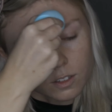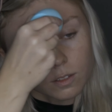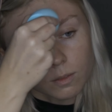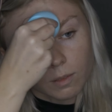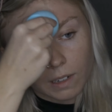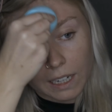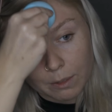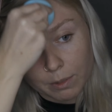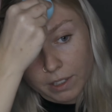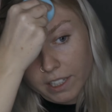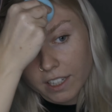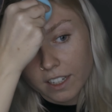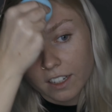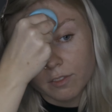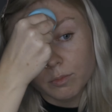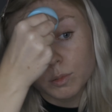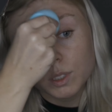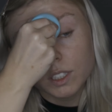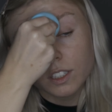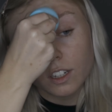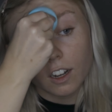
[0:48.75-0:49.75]
Well, we have
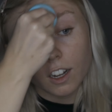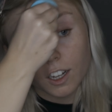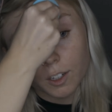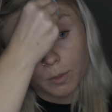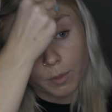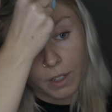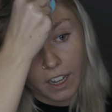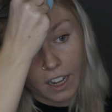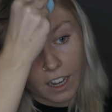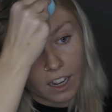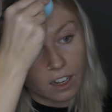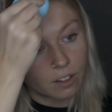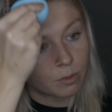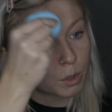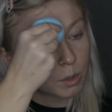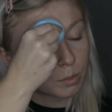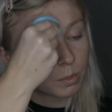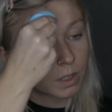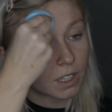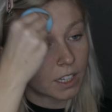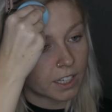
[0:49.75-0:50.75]
been gone. We have
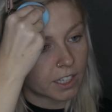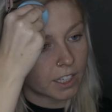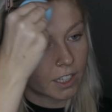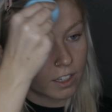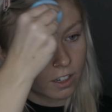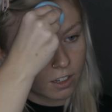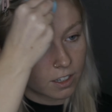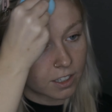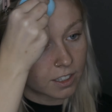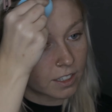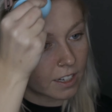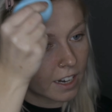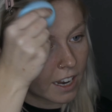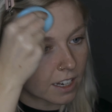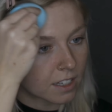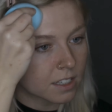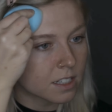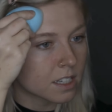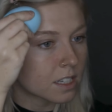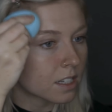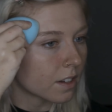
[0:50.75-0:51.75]
been planning our
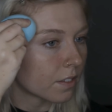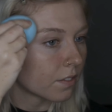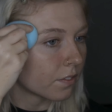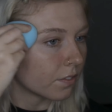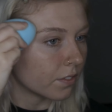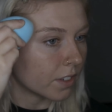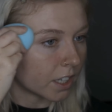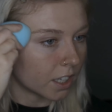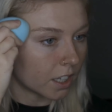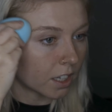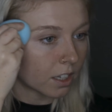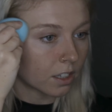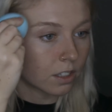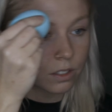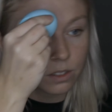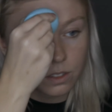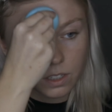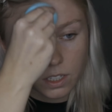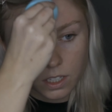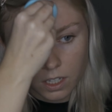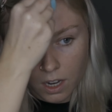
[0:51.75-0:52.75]
next
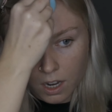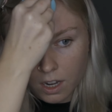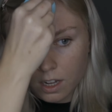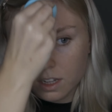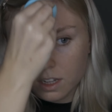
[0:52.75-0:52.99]
videos,